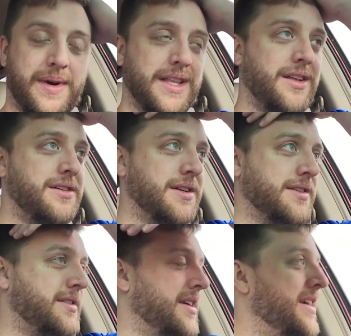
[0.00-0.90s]
my
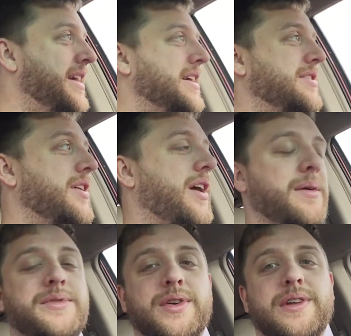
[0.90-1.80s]
lungs. So
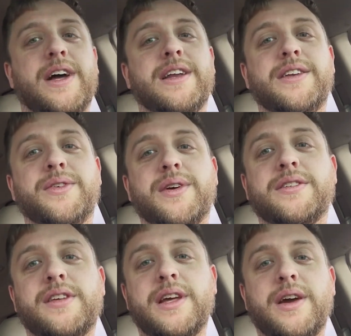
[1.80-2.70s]
I'm so glad I didn't do it
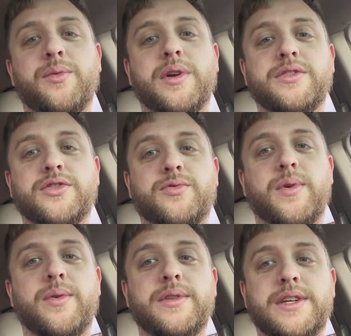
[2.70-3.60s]
because I think I would have just
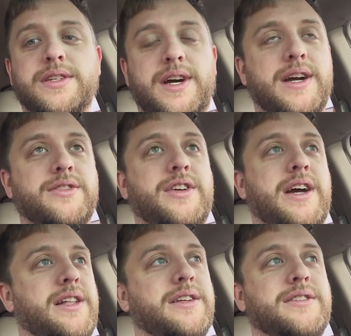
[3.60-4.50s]
ruined the entire
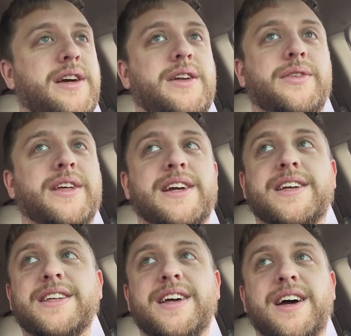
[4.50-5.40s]
challenge. I don't
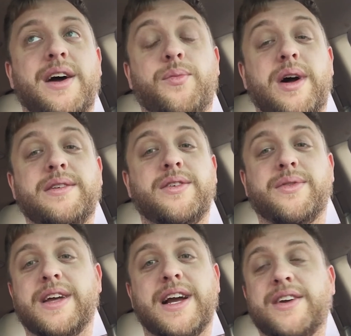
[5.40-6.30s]
think I
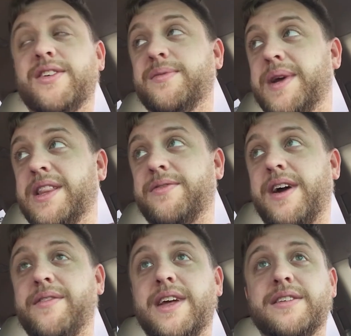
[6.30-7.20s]
could have made it the
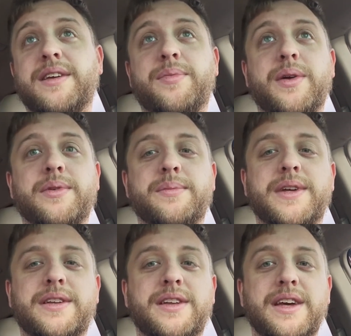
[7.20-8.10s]
5 days. I probably would have
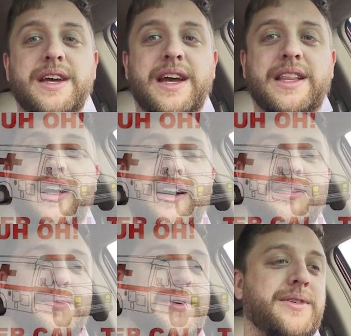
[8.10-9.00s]
been in the
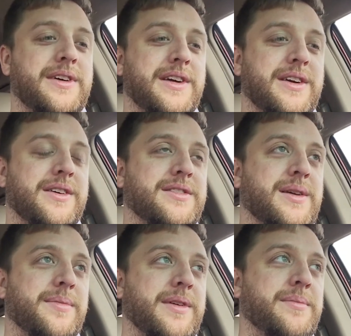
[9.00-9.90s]
hospital or
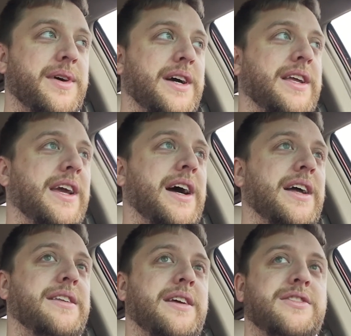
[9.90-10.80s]
something. But yeah,
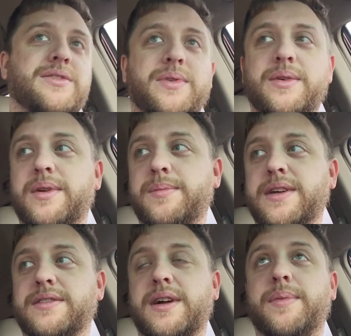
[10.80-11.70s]
it just really would have
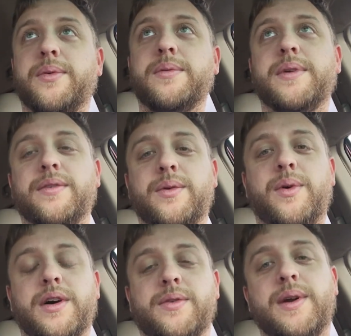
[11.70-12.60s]
messed it up. I wouldn't be able to
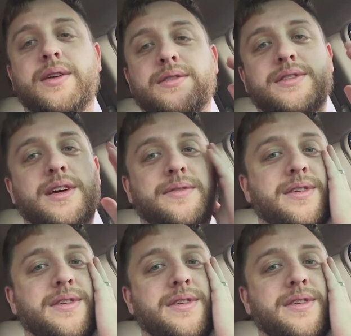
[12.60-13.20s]
walk around and stuff.